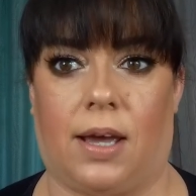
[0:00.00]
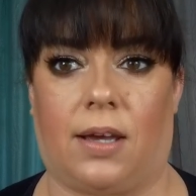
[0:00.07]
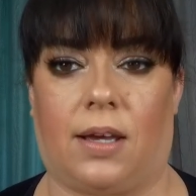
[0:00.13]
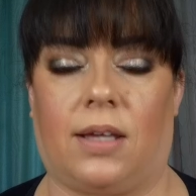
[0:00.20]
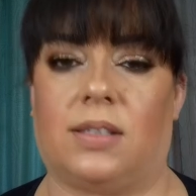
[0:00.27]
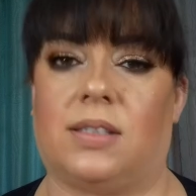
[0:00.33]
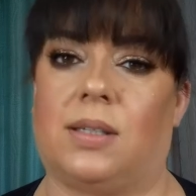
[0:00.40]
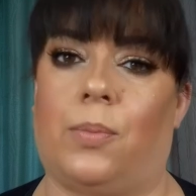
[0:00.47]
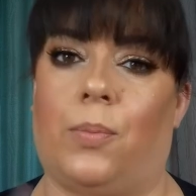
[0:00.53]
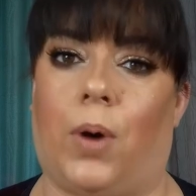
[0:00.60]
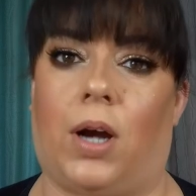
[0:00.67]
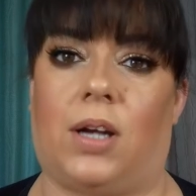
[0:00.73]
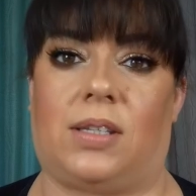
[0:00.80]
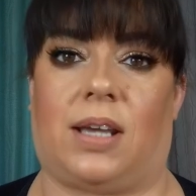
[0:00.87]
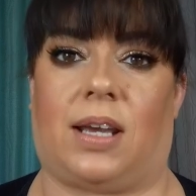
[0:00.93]
Because some
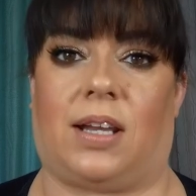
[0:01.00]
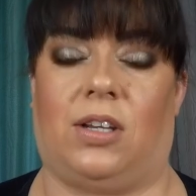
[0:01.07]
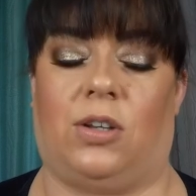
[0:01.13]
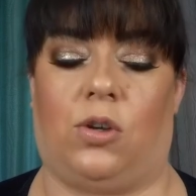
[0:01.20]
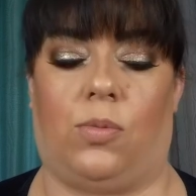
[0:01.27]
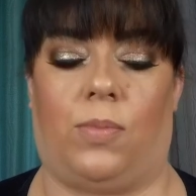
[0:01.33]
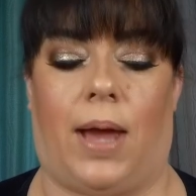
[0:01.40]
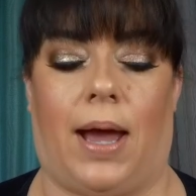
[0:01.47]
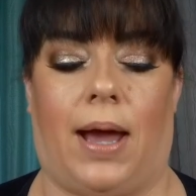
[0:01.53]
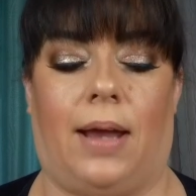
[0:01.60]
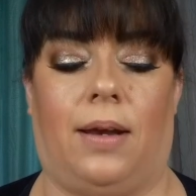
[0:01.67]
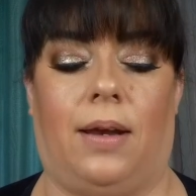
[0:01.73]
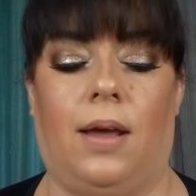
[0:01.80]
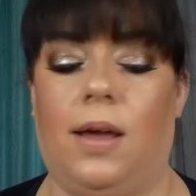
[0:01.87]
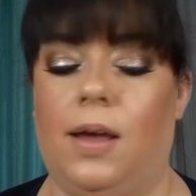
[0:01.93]
parts I can do matte,
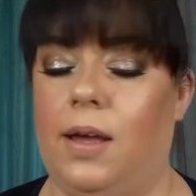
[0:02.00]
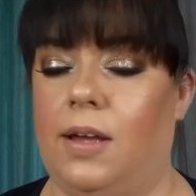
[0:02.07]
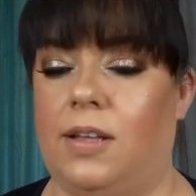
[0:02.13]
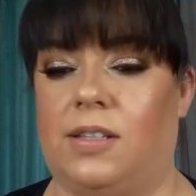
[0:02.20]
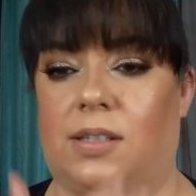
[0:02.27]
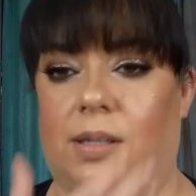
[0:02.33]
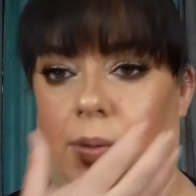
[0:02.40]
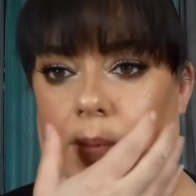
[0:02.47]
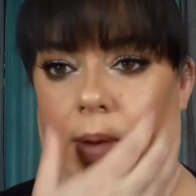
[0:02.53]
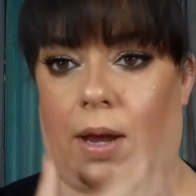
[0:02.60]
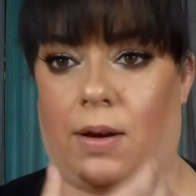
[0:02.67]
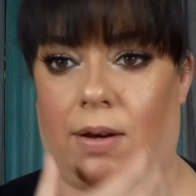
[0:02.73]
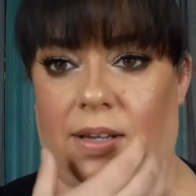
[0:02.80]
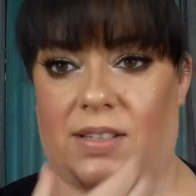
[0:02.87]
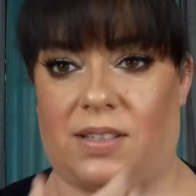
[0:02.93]
some
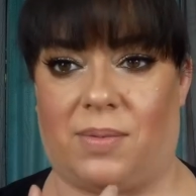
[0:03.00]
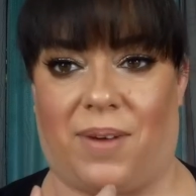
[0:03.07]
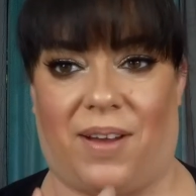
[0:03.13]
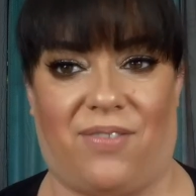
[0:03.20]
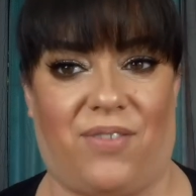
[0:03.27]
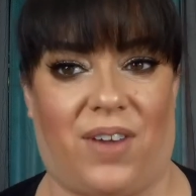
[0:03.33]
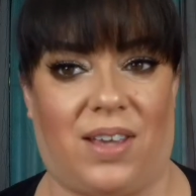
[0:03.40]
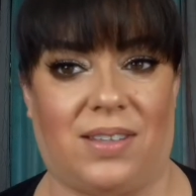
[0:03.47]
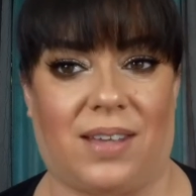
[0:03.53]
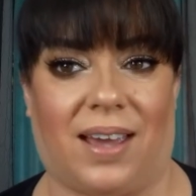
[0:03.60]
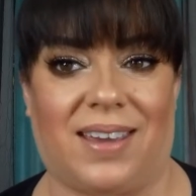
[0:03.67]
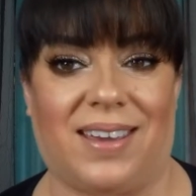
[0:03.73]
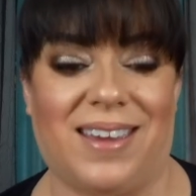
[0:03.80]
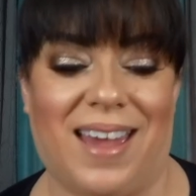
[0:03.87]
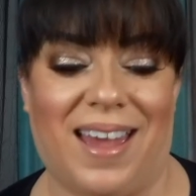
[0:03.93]
areas of my face I
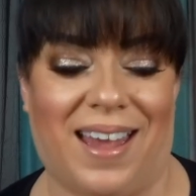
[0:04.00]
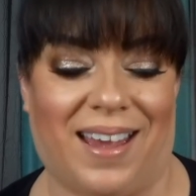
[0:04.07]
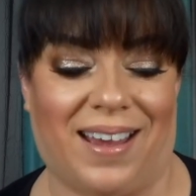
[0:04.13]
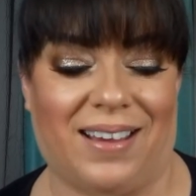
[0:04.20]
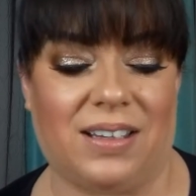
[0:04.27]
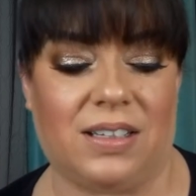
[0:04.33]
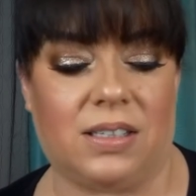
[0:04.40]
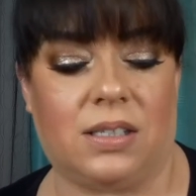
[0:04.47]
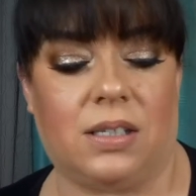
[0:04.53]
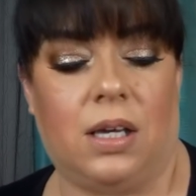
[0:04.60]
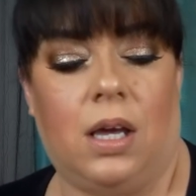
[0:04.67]
can't.